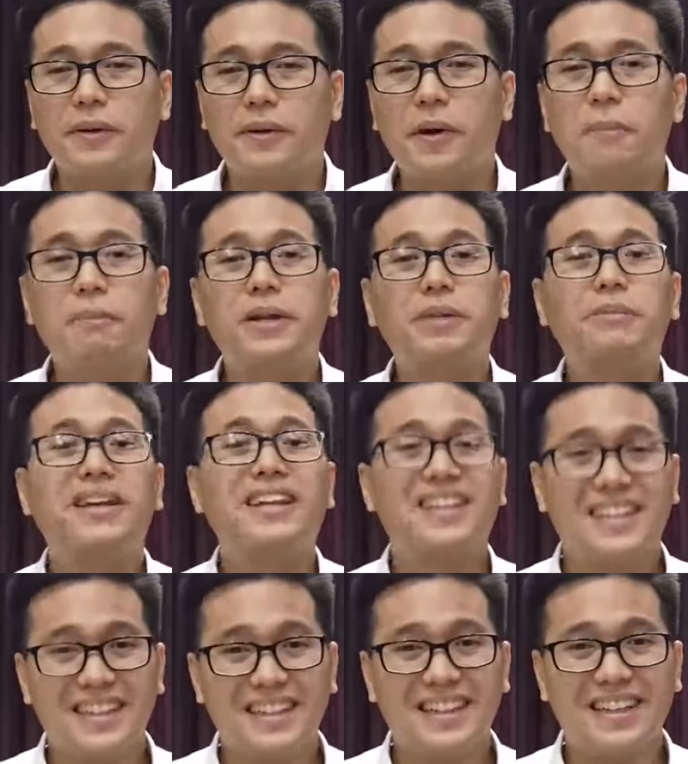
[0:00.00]

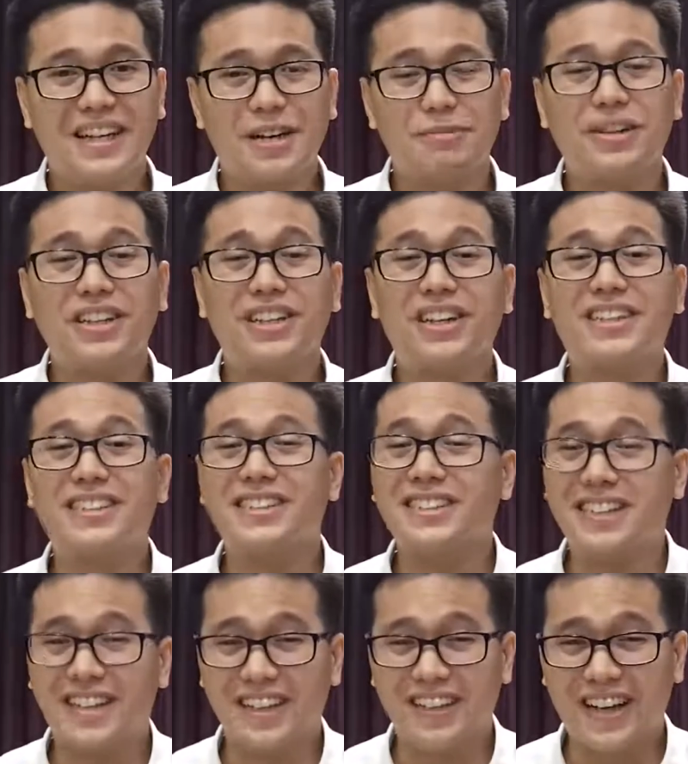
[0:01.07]
complemented by God's
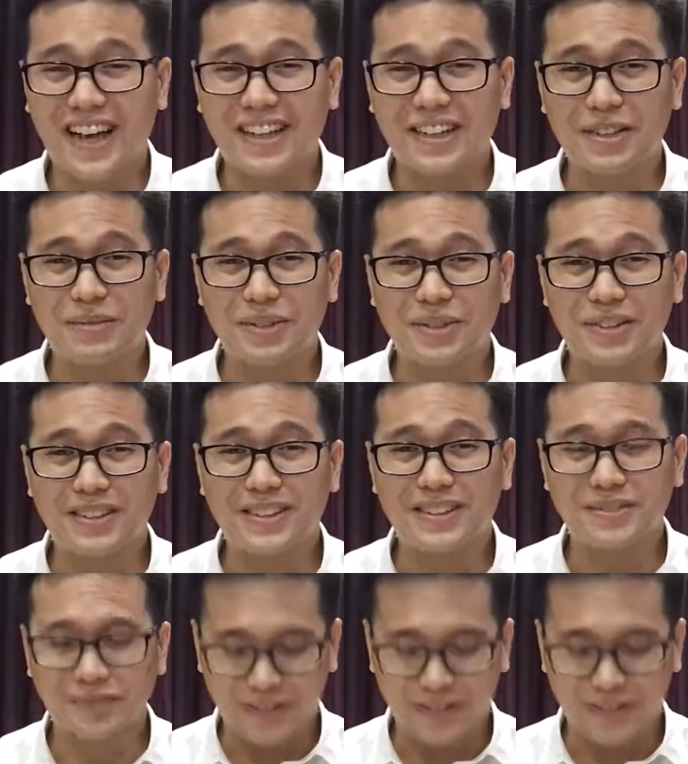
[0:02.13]
other attributes.